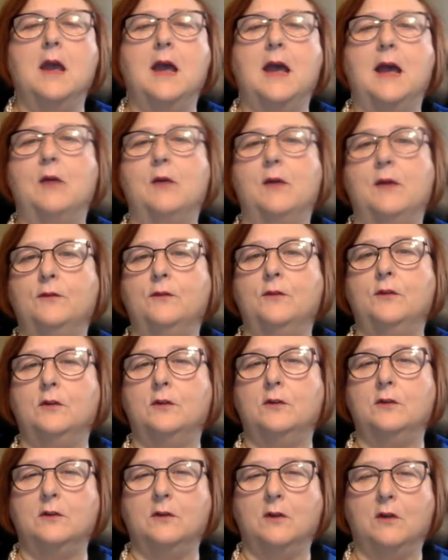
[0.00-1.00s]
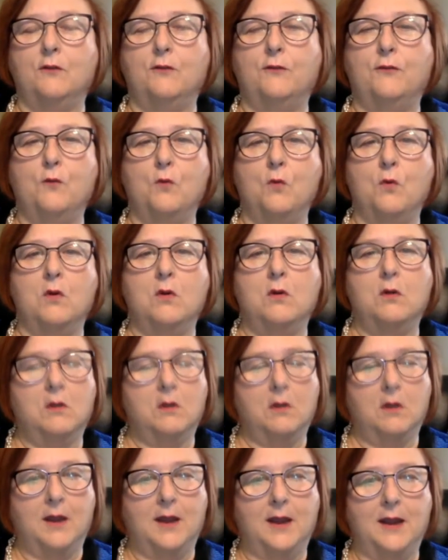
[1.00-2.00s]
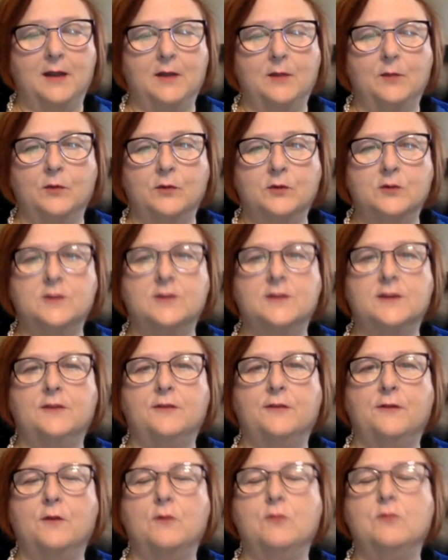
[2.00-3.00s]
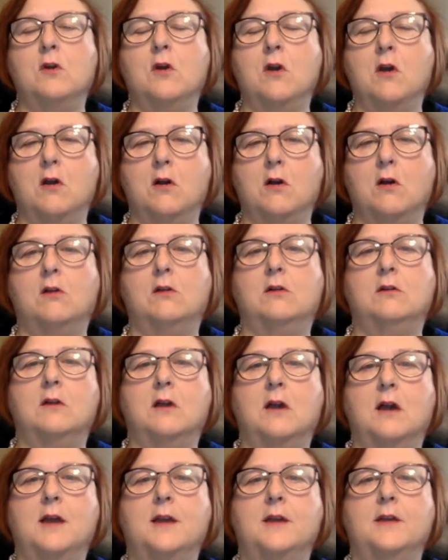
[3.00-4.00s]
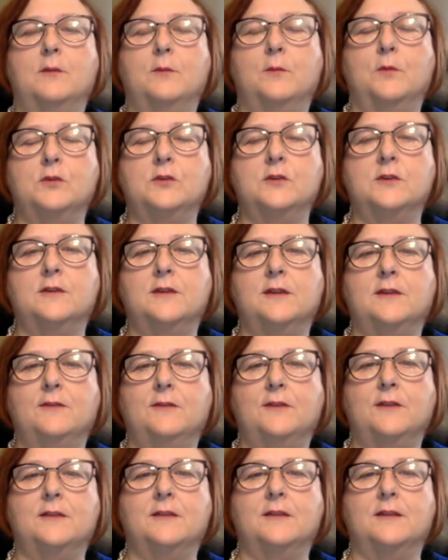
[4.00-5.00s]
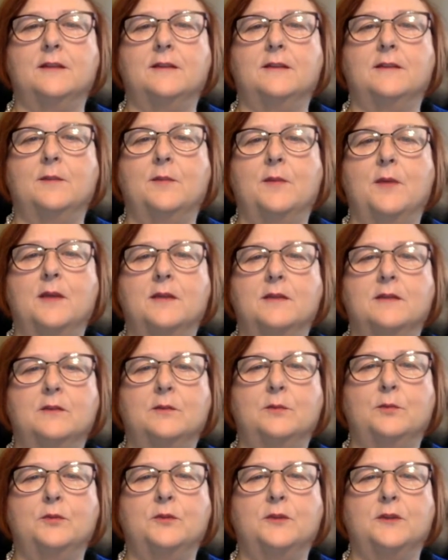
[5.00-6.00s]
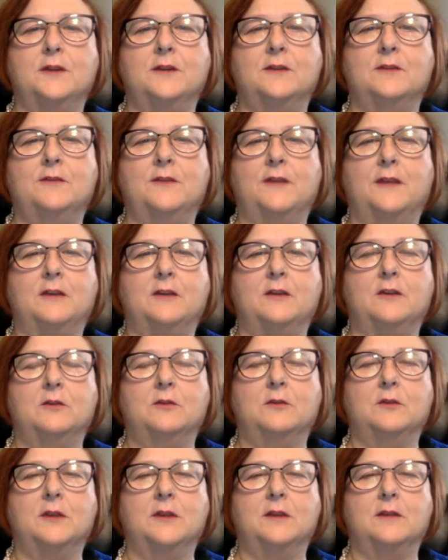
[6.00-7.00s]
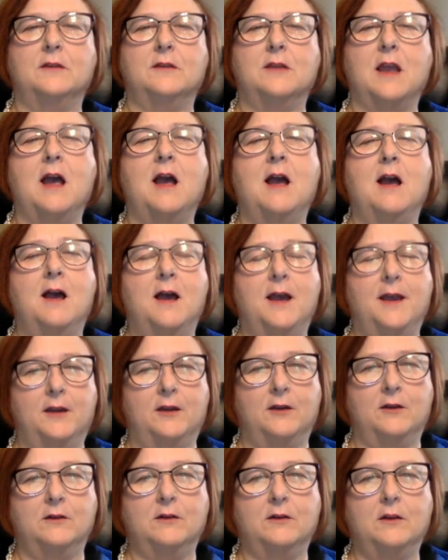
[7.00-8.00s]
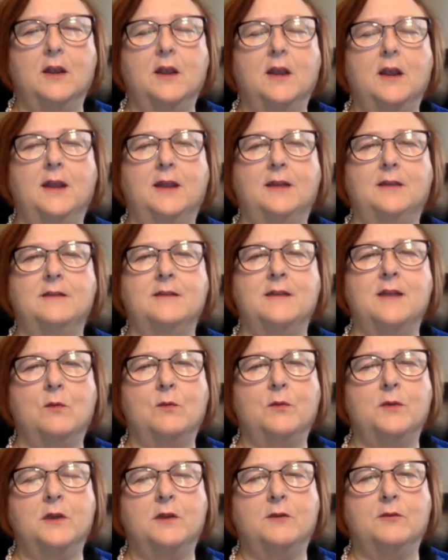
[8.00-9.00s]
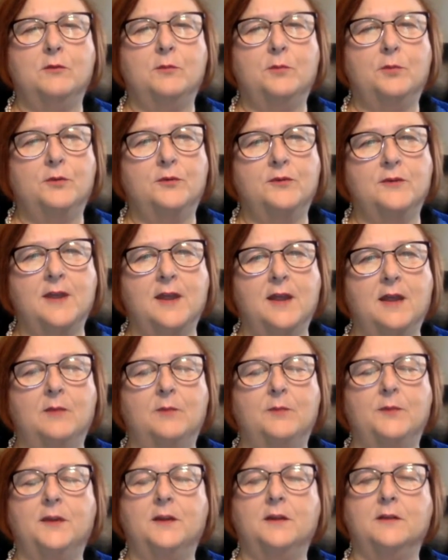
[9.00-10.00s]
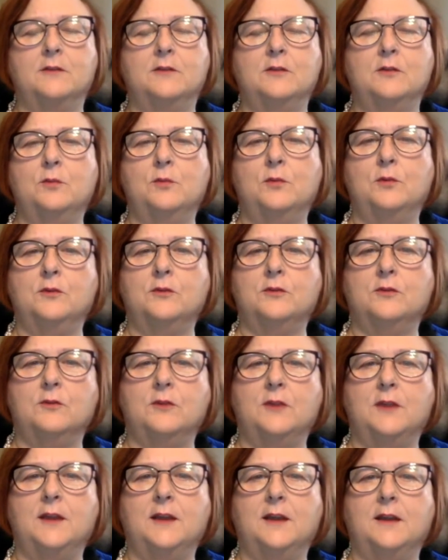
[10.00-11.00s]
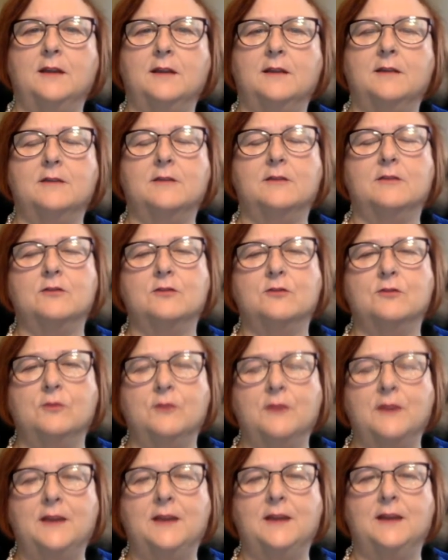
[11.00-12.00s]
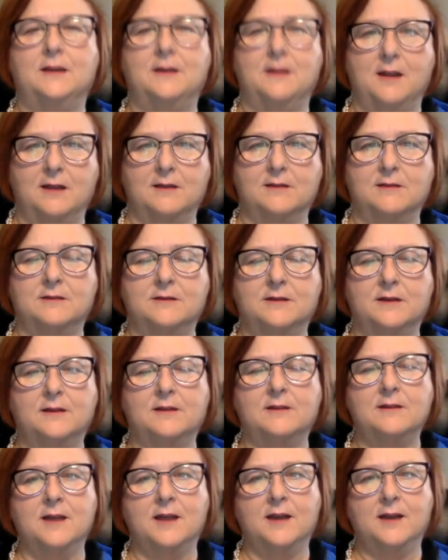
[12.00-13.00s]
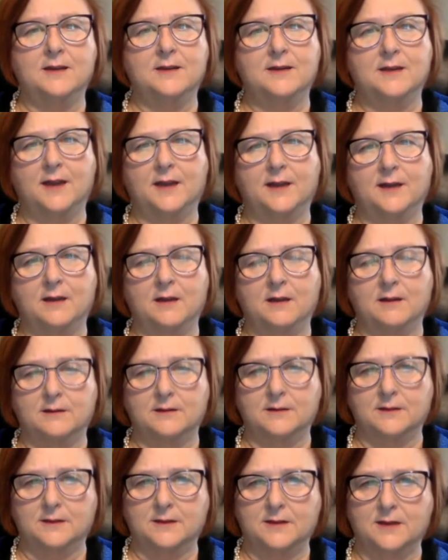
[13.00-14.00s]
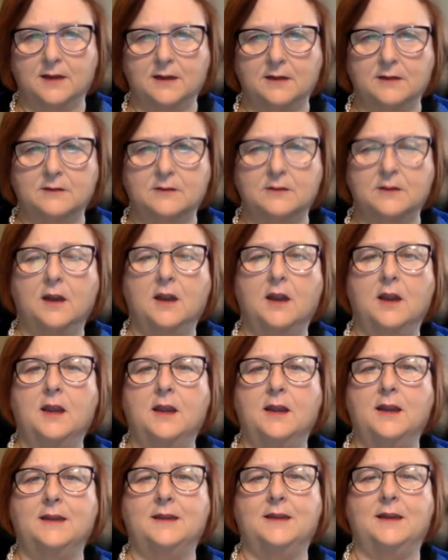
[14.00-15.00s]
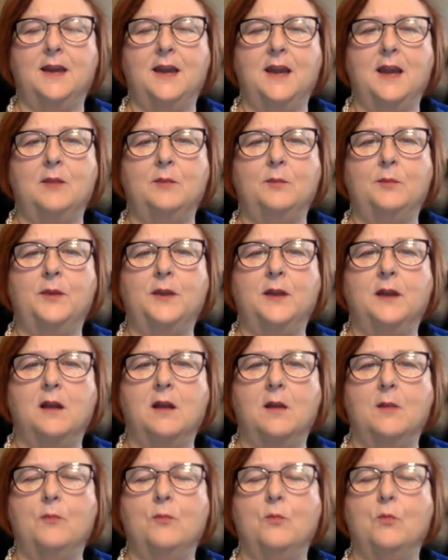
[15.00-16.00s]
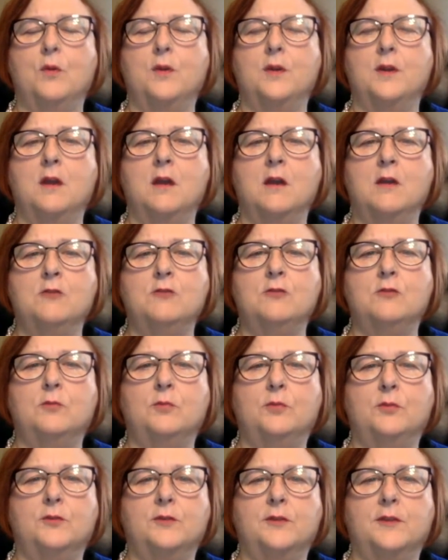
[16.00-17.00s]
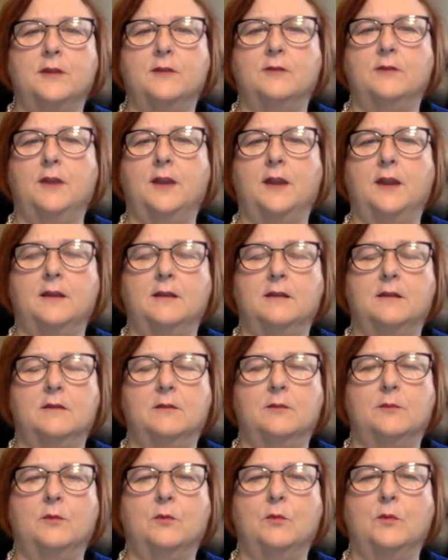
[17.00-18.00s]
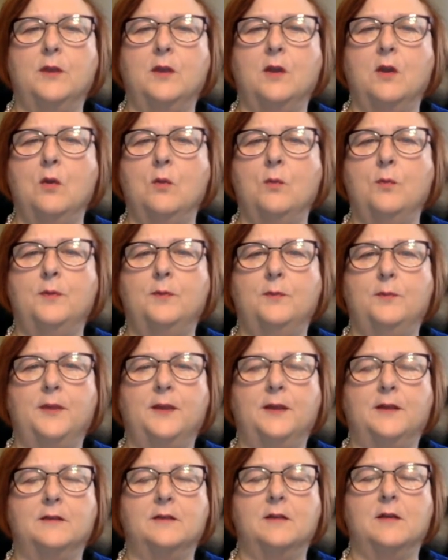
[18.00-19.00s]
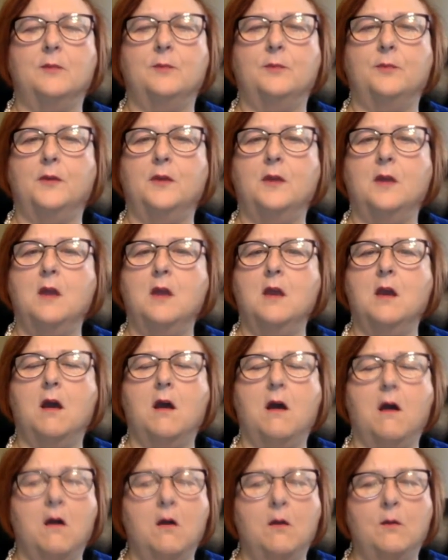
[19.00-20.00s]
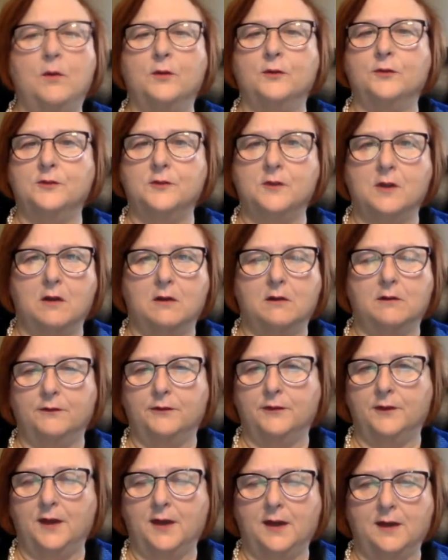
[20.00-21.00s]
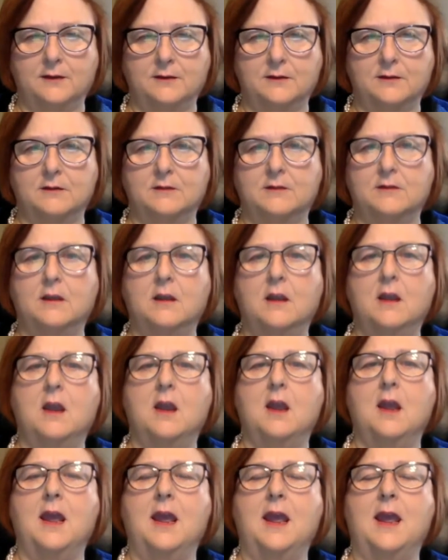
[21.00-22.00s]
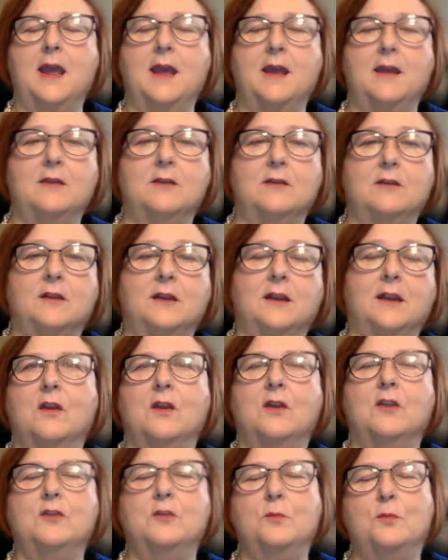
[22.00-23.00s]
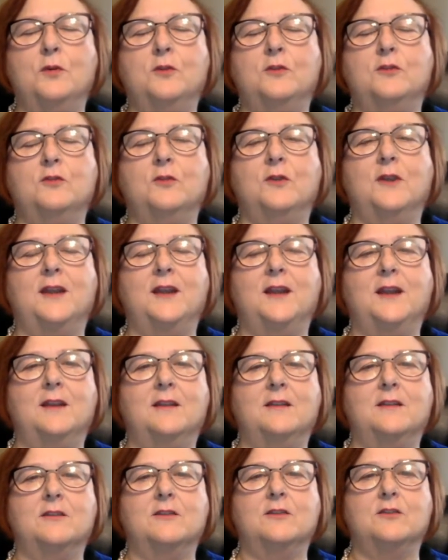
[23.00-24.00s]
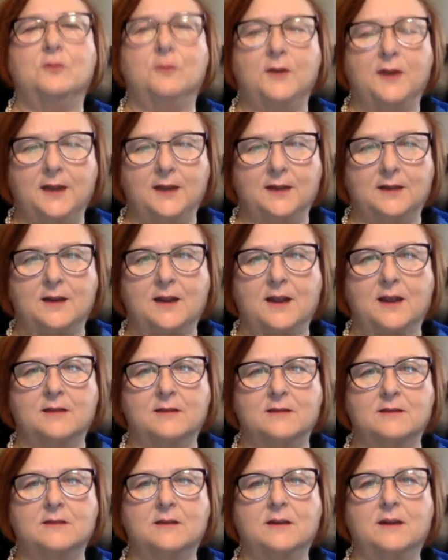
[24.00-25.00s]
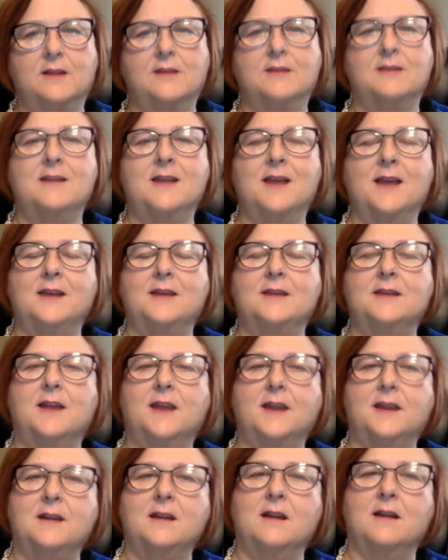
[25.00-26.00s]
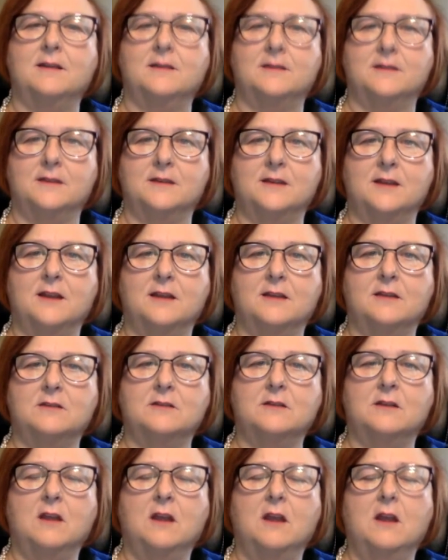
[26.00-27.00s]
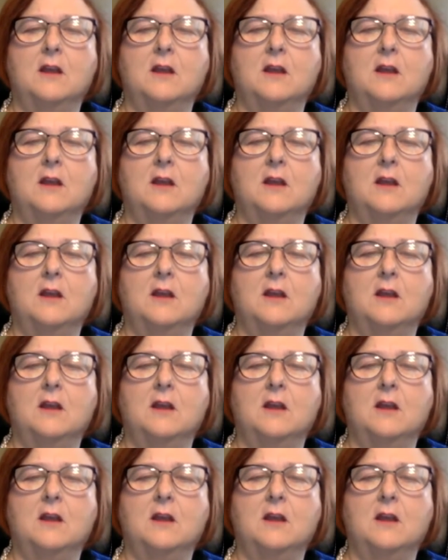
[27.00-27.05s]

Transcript: However, for an emergency phone call, an emergency visit, the positive predictive value is higher. It's not 100% because newborn screening is a screening test. It's not a diagnostic test. It can't pick up 100% of cases, but we hope it picks up almost all of the cases. And newborn screening is a screening test. It's not a diagnostic test.